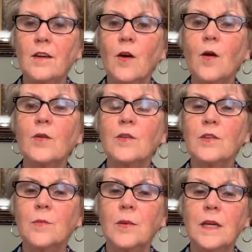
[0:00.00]
called us
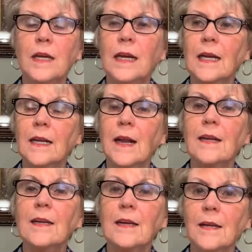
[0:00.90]
to be
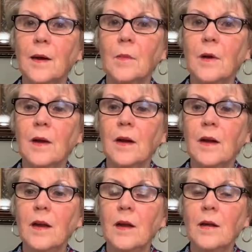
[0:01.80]
like him.
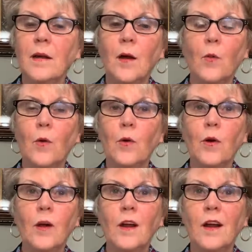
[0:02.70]
Now we're
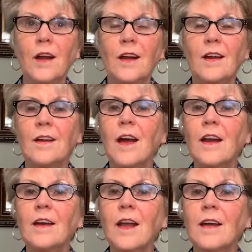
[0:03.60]

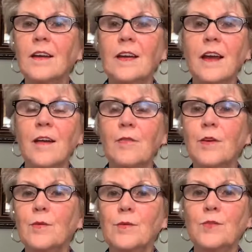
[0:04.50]
not alike in
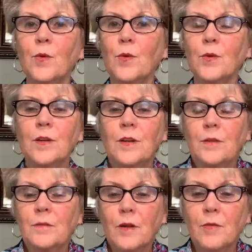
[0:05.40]
every sort
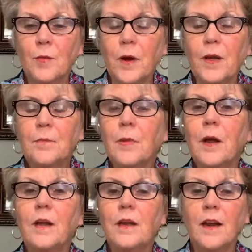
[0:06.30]
of the way,
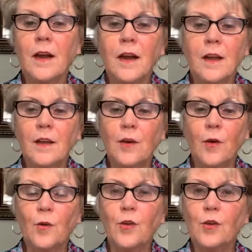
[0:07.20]
but you
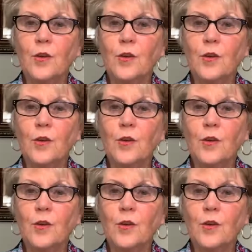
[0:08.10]
know,